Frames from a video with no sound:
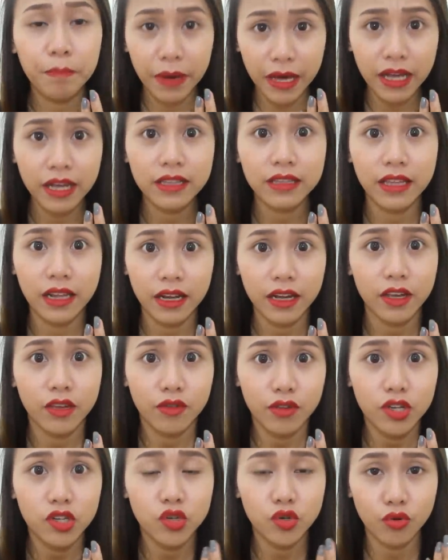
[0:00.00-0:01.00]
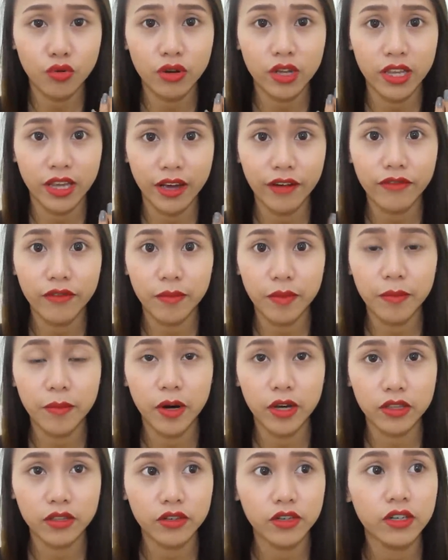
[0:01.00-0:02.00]
pink talaga yung itsura niya from the
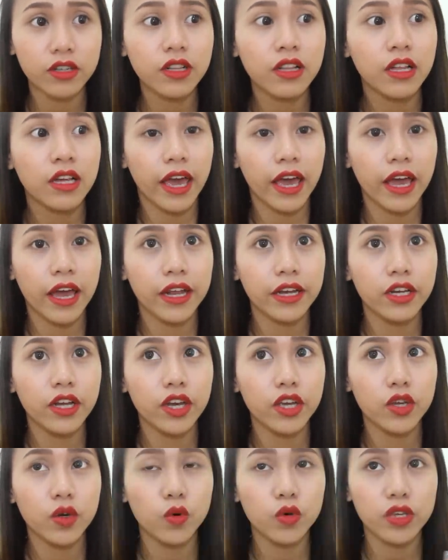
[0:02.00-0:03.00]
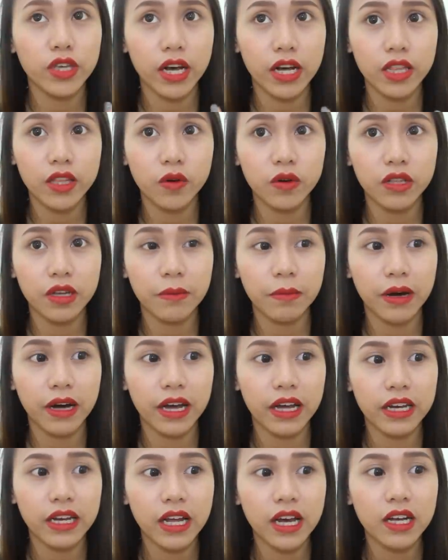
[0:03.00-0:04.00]
bottle. And yung yellow
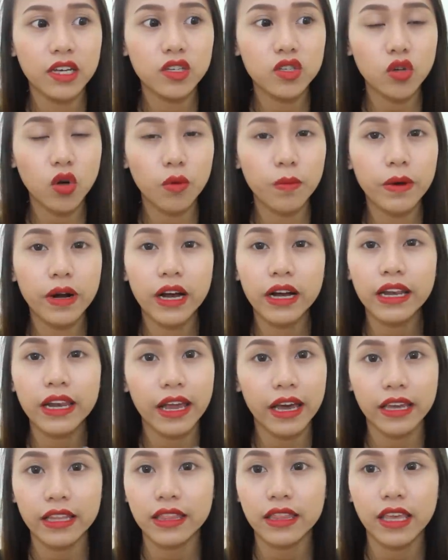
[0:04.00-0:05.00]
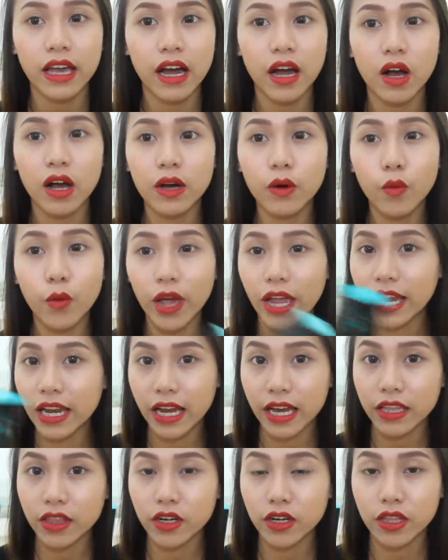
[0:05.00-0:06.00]
naman, sobrang light niya. Way
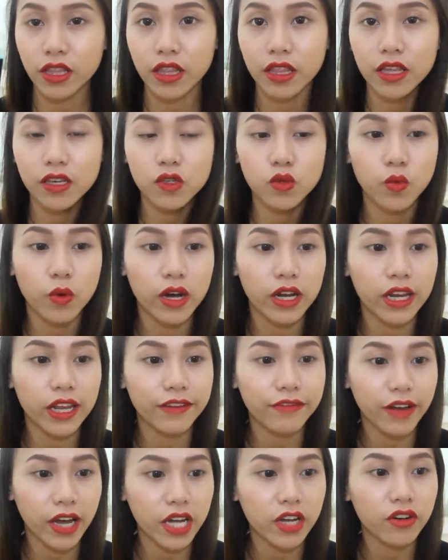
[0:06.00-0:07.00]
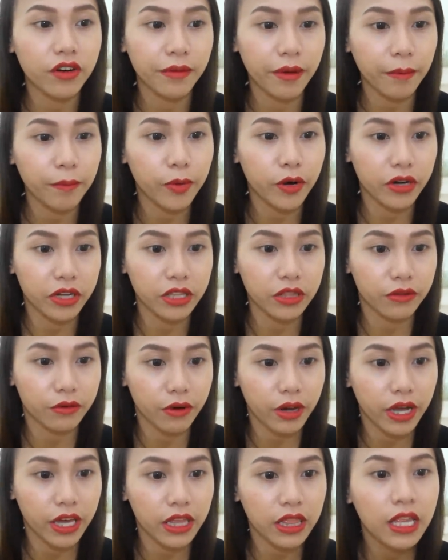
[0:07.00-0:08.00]
lighter than this one if I remember it
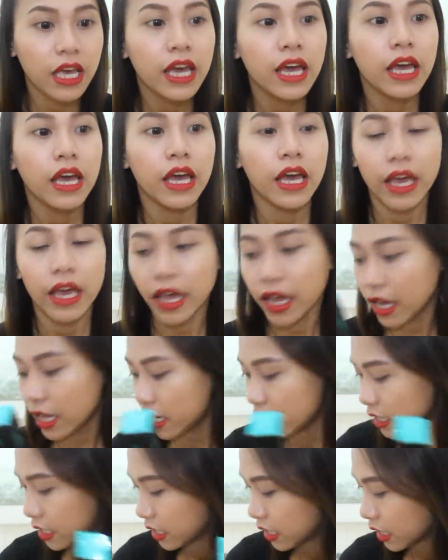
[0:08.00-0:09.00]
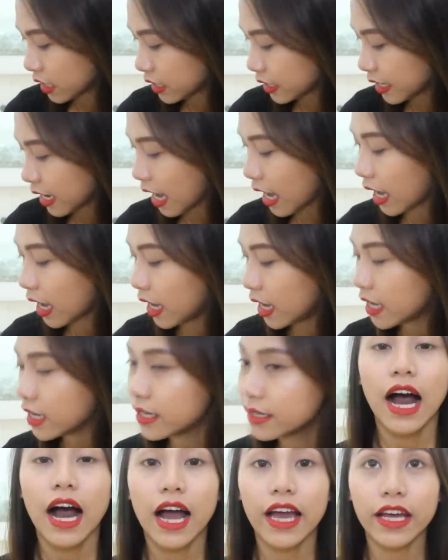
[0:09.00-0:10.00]
right. And yeah.
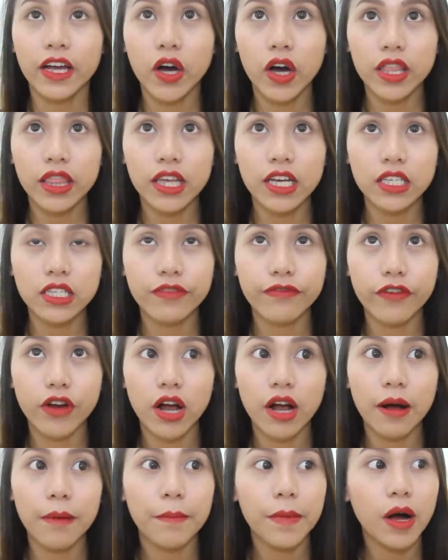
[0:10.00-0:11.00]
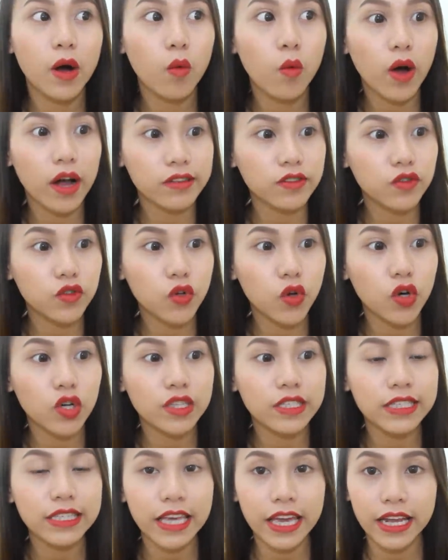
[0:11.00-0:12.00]
I got this from
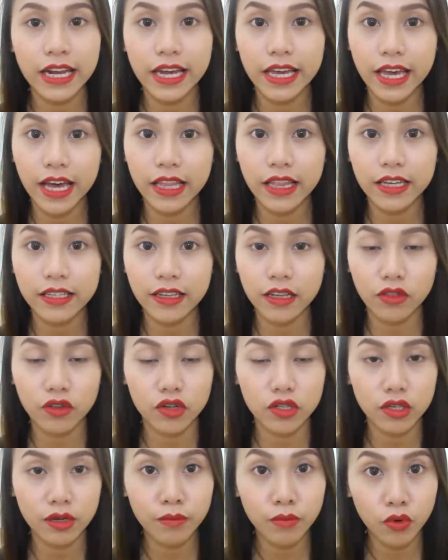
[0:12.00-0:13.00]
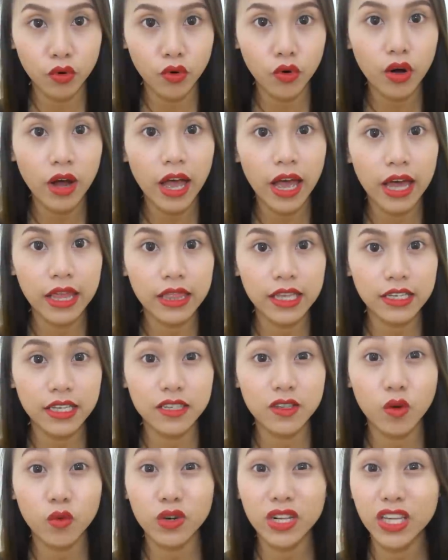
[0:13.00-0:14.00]
Watson's in Ayala Center, Cebu, and this
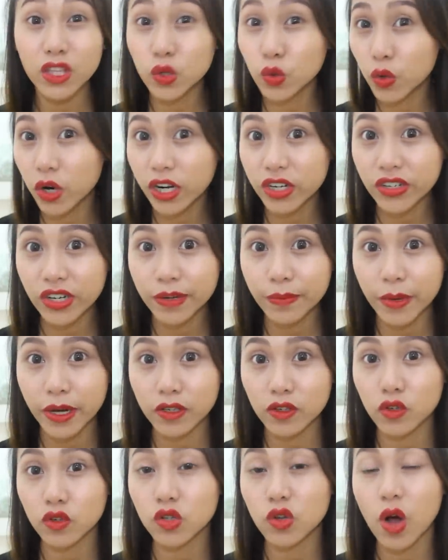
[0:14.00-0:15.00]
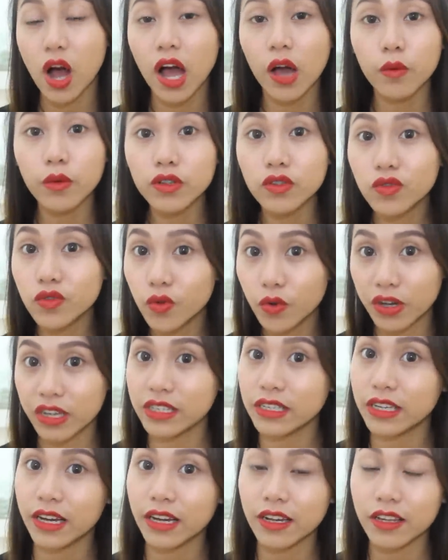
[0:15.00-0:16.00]
is only 200 pesos. So I was so
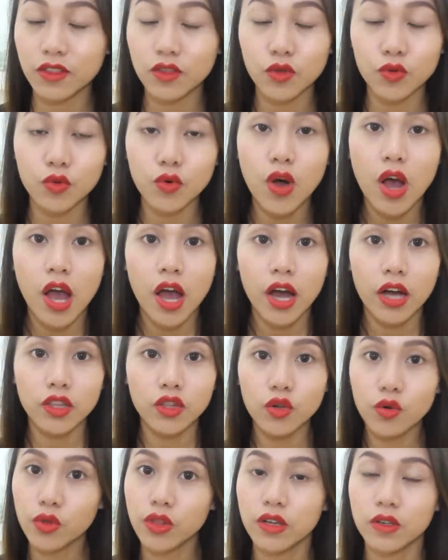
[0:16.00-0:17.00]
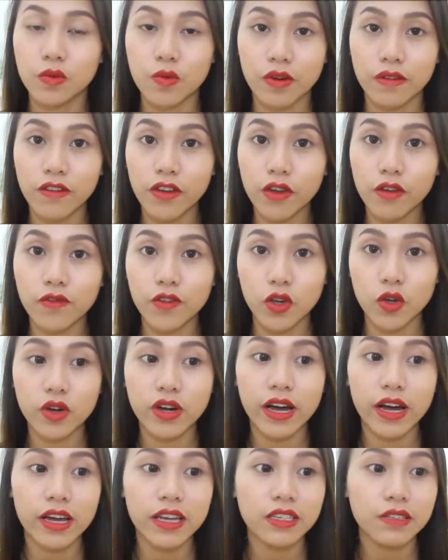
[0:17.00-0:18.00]
excited to do this review for you
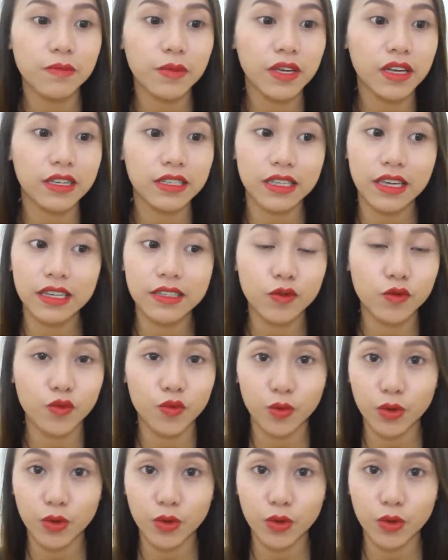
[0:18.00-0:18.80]
guys because it's